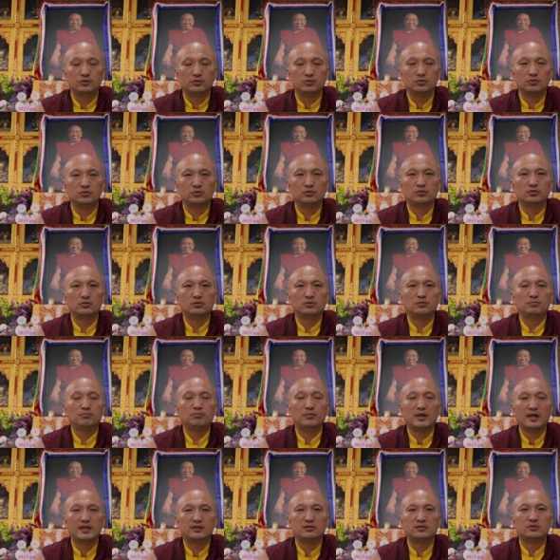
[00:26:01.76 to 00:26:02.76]
you
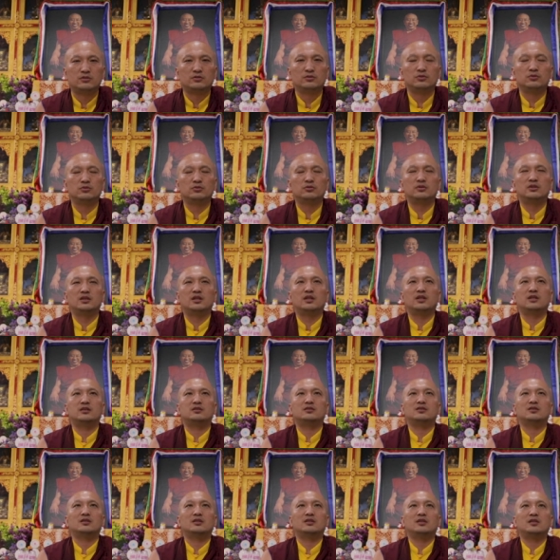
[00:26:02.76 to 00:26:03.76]
might know
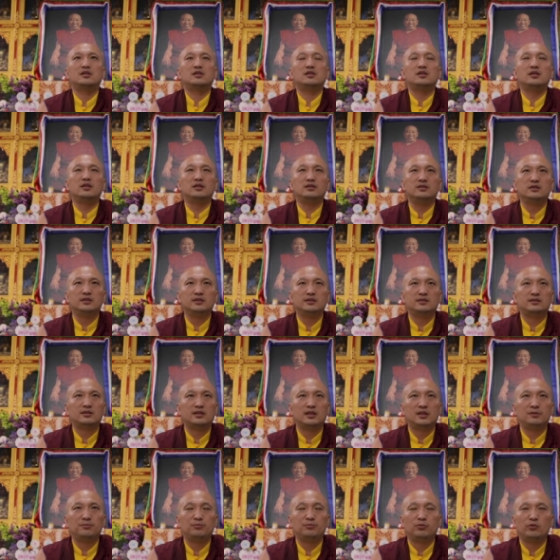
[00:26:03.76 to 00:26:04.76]
that he did
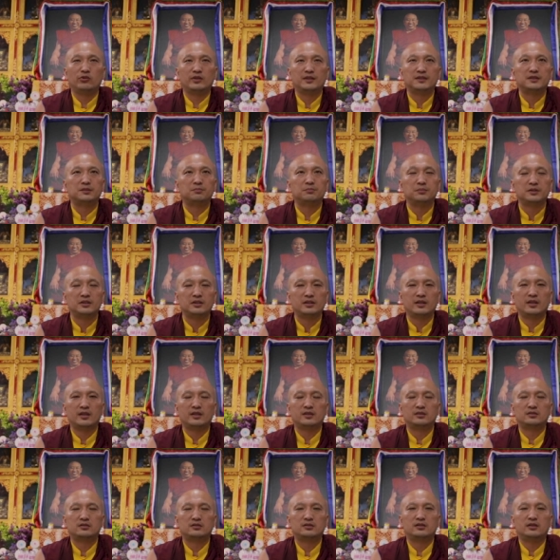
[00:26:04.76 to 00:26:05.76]
appoint me
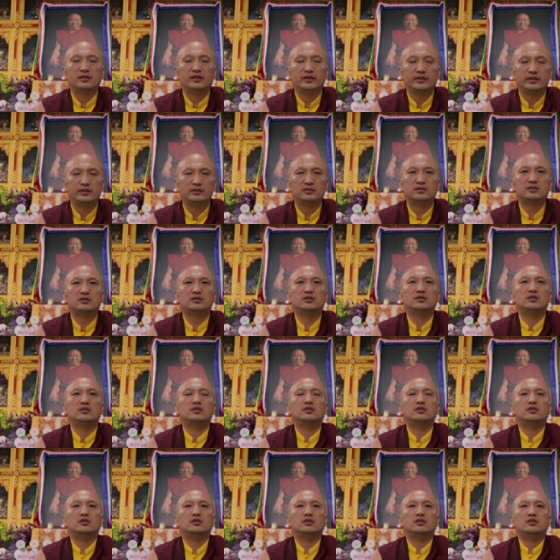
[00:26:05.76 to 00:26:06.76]
as his
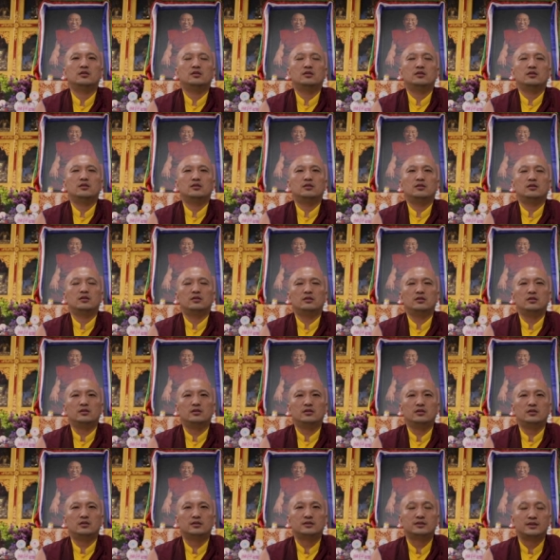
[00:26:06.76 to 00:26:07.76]

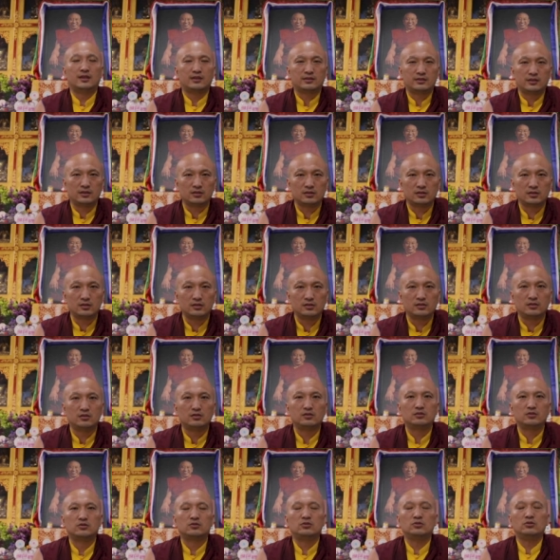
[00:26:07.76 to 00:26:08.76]
successor.
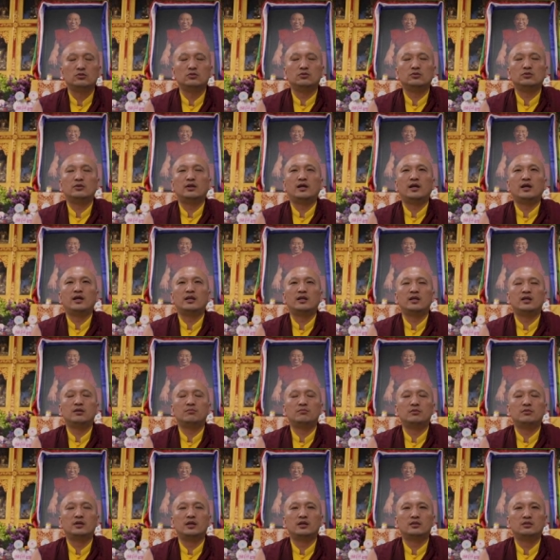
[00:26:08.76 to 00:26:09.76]
So I
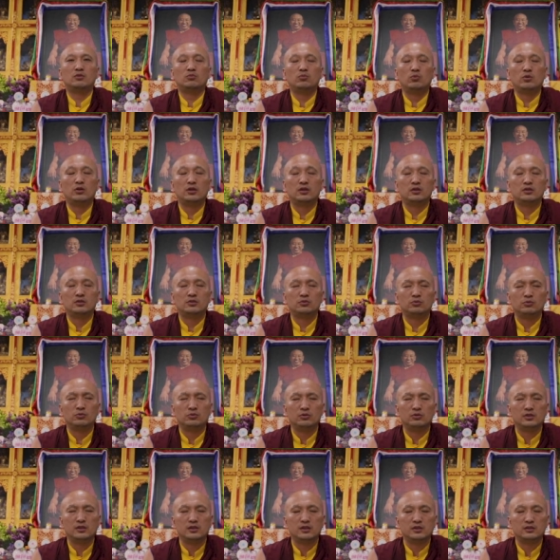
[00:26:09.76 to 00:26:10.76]
am like the one
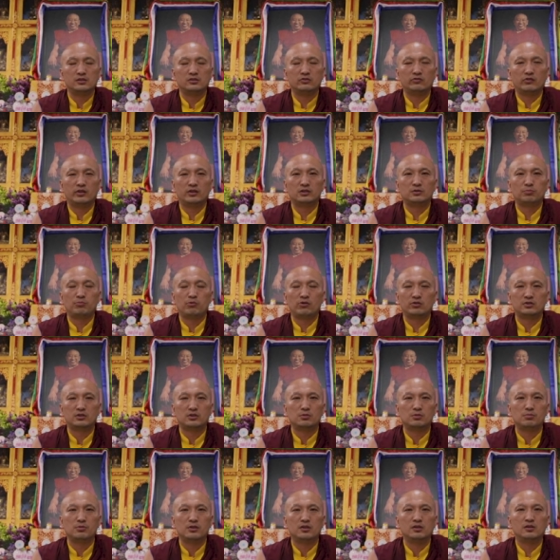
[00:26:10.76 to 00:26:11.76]
who is
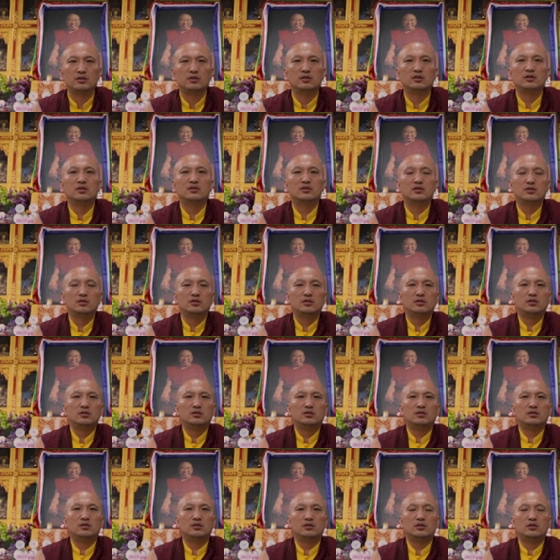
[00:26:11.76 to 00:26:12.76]
responsible
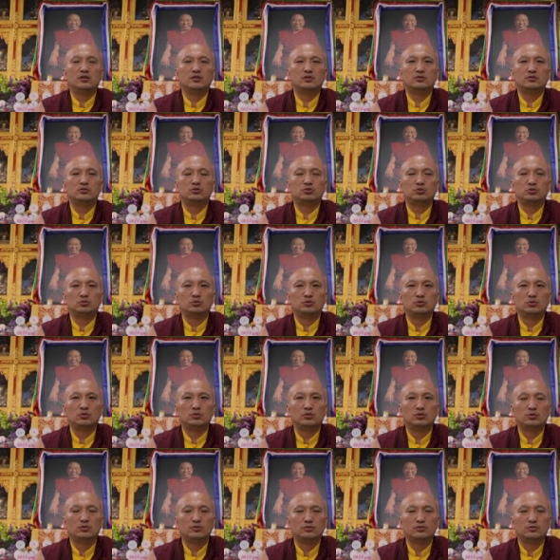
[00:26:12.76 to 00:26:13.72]
to